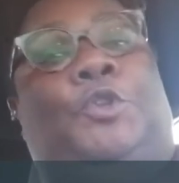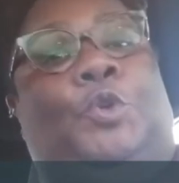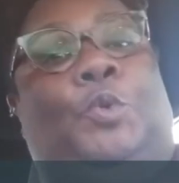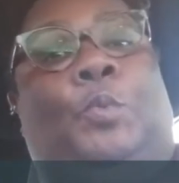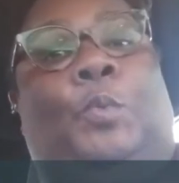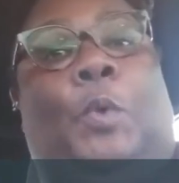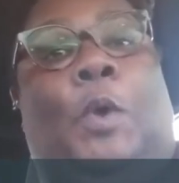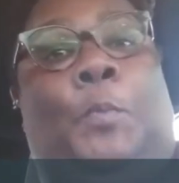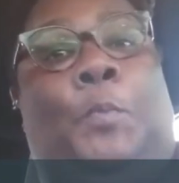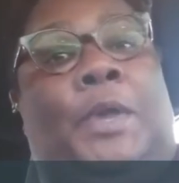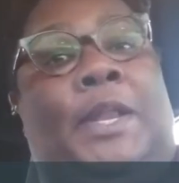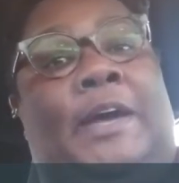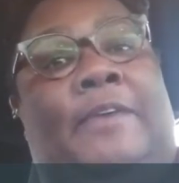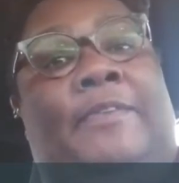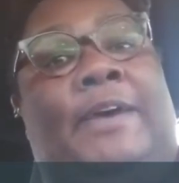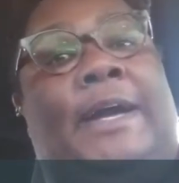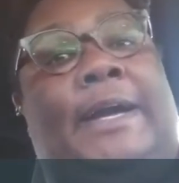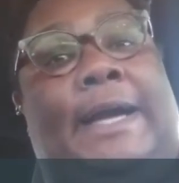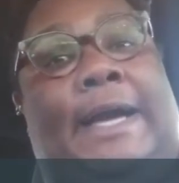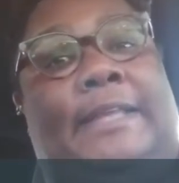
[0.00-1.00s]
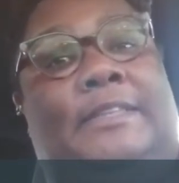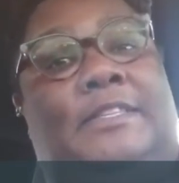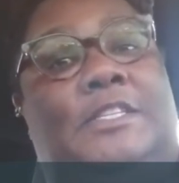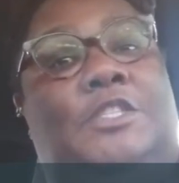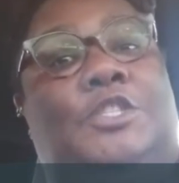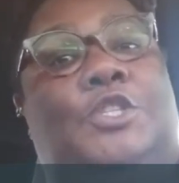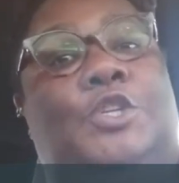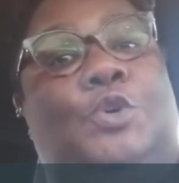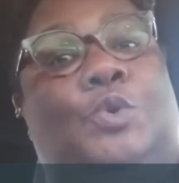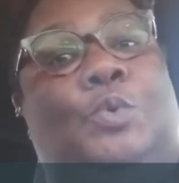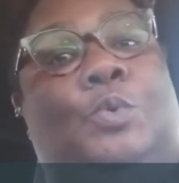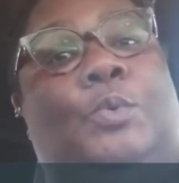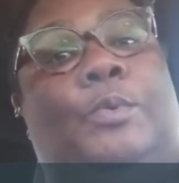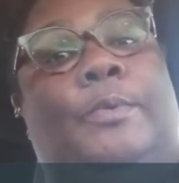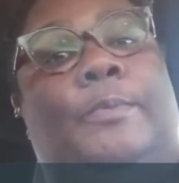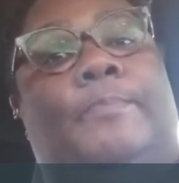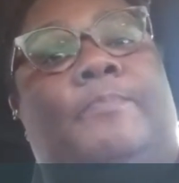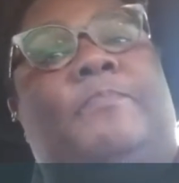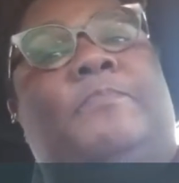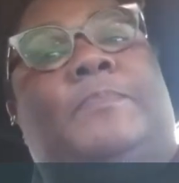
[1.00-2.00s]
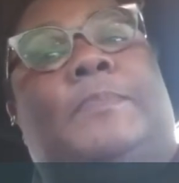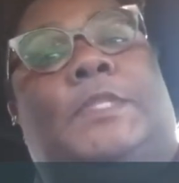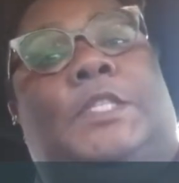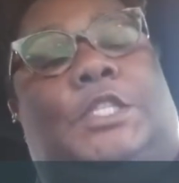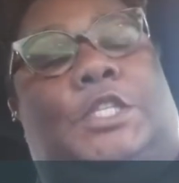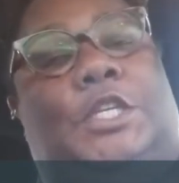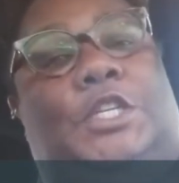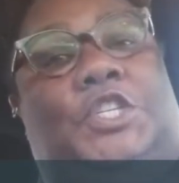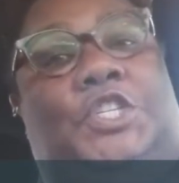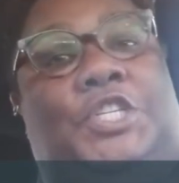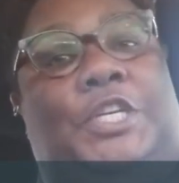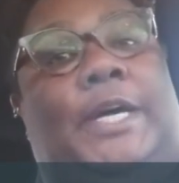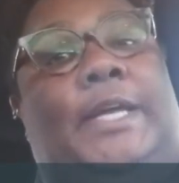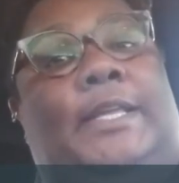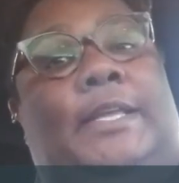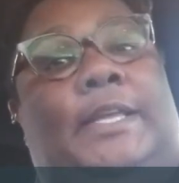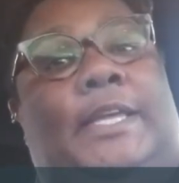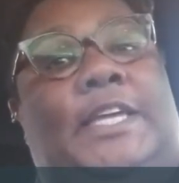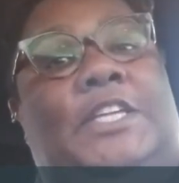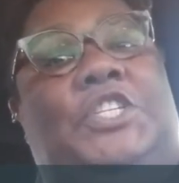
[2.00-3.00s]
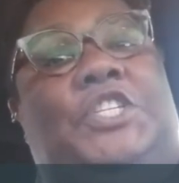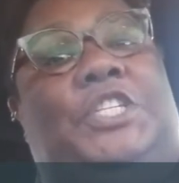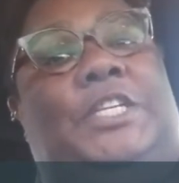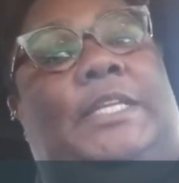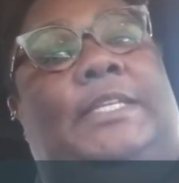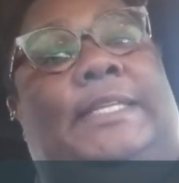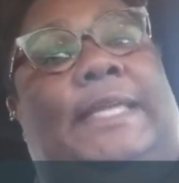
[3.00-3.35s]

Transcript: do, whatever I got to do to shut his shit